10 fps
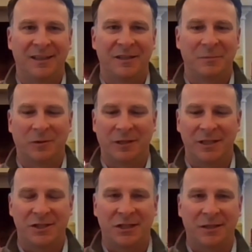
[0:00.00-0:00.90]
Good
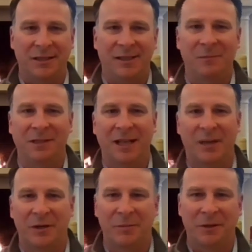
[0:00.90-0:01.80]
morning, Jenny. Emily, how
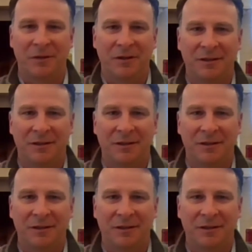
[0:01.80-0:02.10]
are you both?